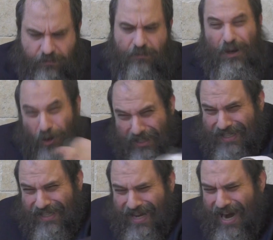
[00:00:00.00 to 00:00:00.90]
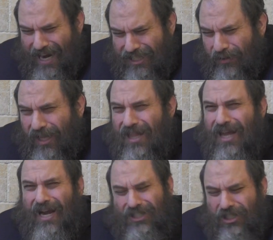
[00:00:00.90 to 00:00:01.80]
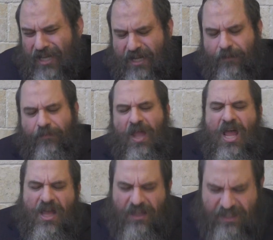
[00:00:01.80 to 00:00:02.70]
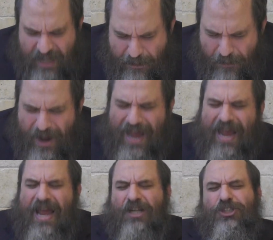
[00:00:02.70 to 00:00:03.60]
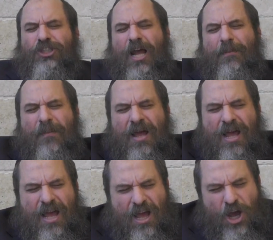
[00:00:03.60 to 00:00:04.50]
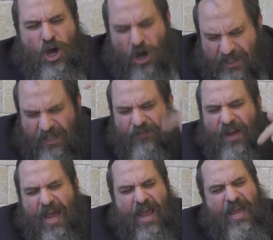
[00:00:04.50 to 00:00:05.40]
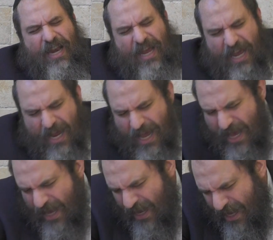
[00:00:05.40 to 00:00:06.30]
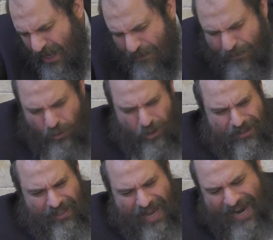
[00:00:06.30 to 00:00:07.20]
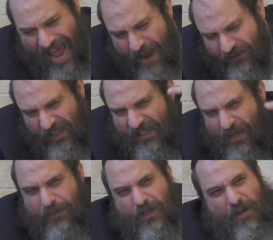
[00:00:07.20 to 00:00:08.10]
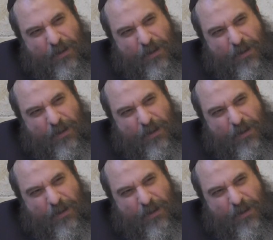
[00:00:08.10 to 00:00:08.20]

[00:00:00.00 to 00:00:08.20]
Because it's there, it's really there, it's just hidden. The same way Hashem Chazer v'hed, he brought the light. After the Tzimtzum, he